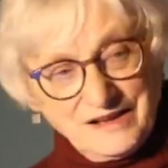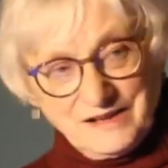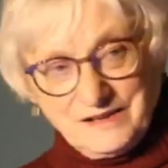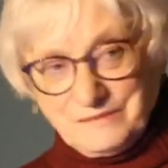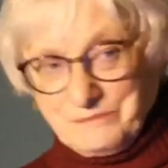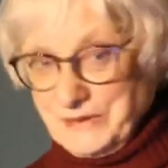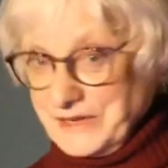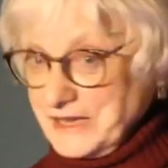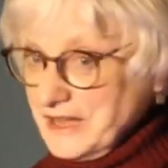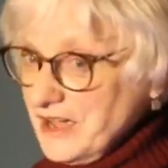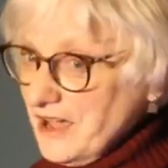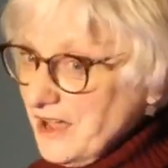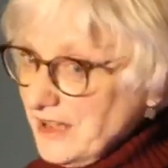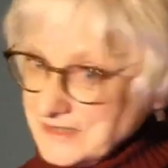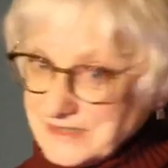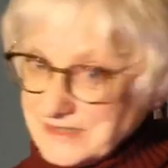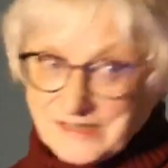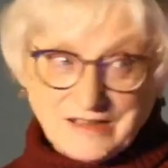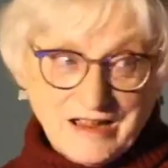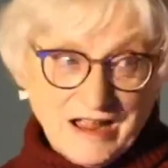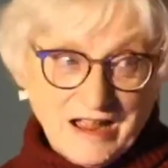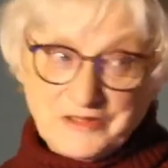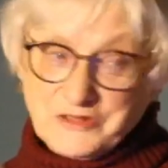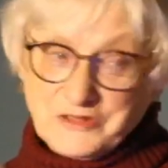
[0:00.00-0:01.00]
because
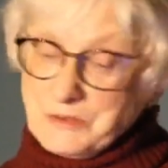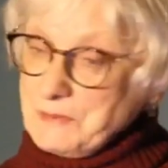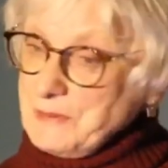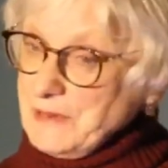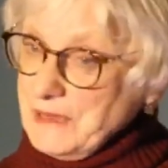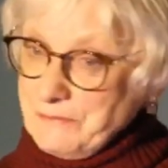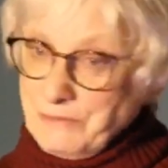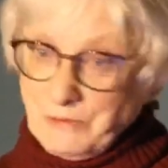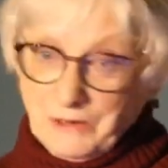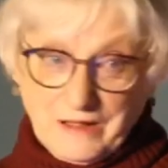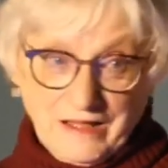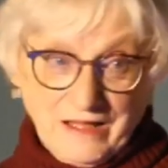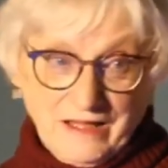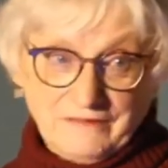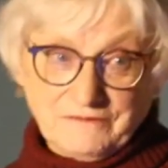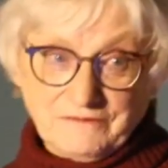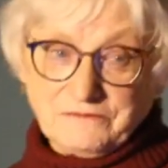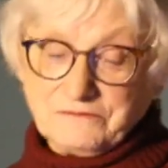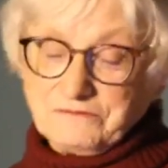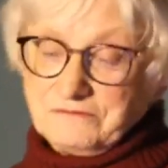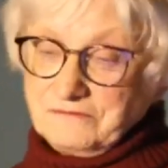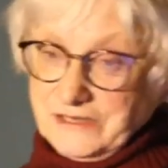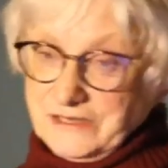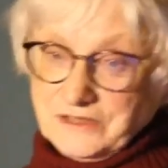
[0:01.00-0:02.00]
other people have
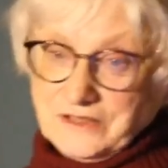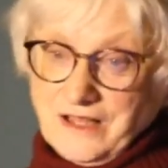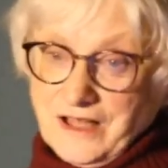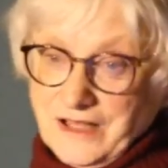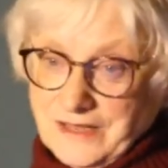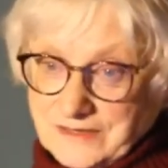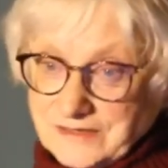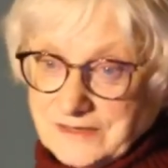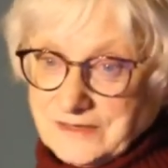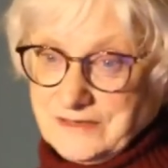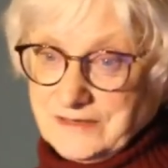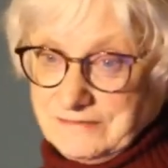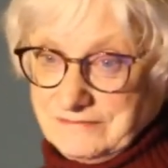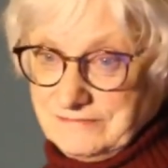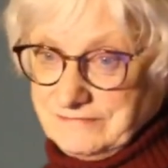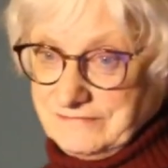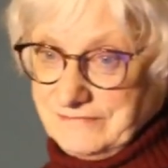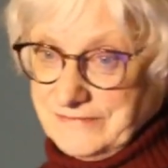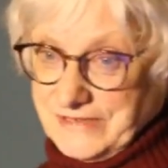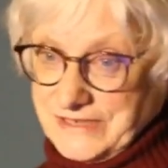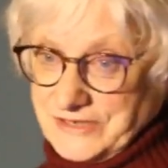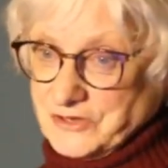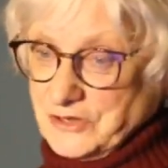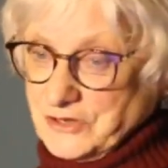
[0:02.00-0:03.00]
realized
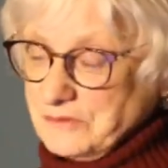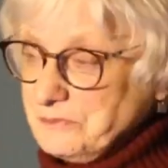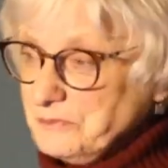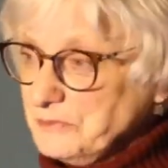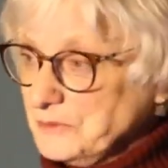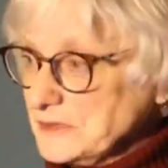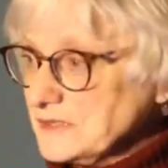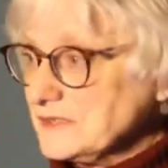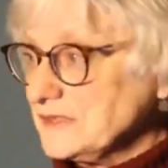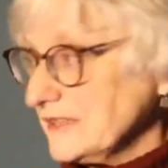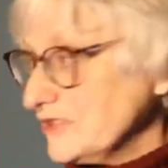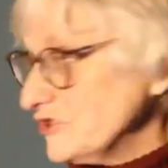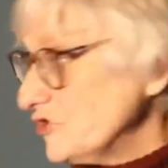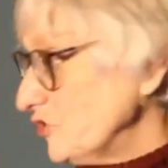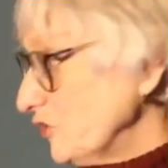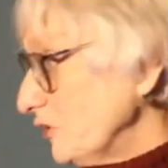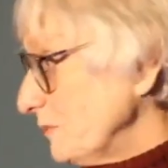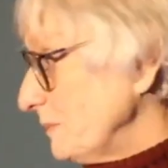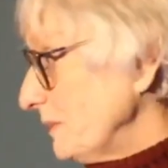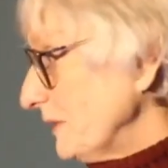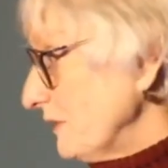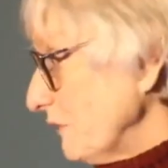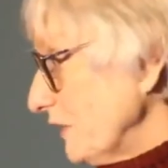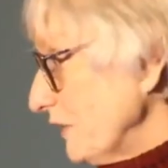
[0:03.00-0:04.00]
these are books they should
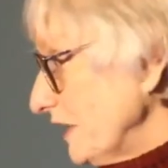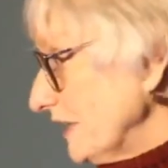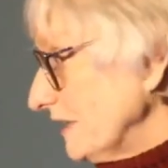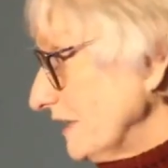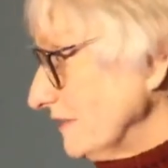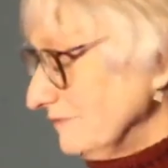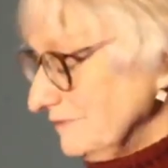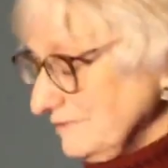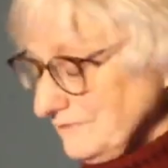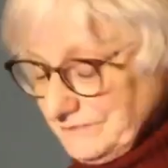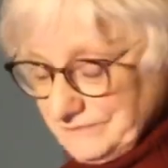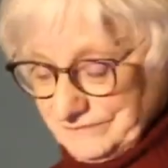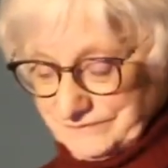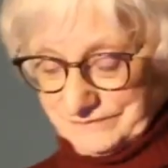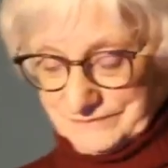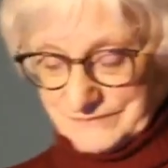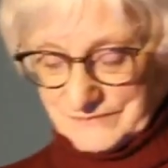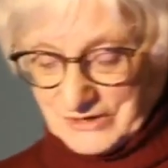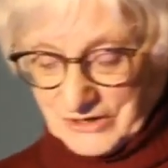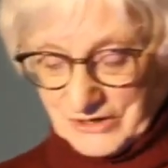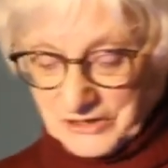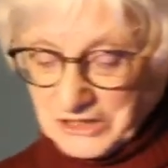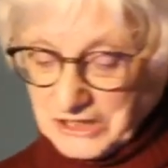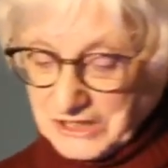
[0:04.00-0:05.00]
be reading
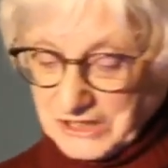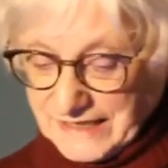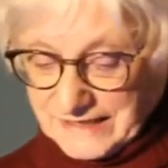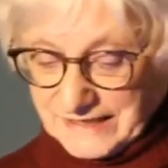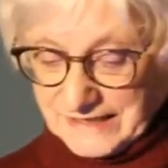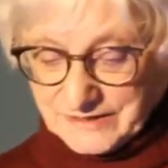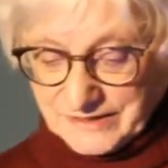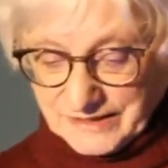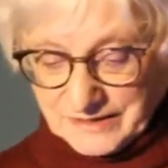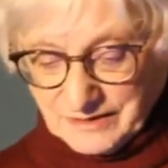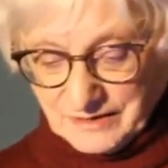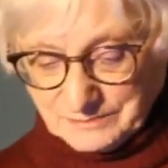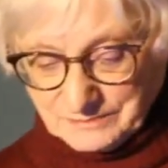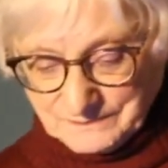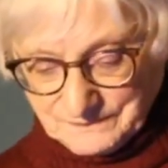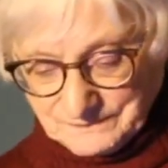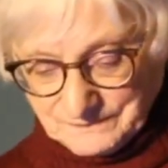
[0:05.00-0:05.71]
or collecting them.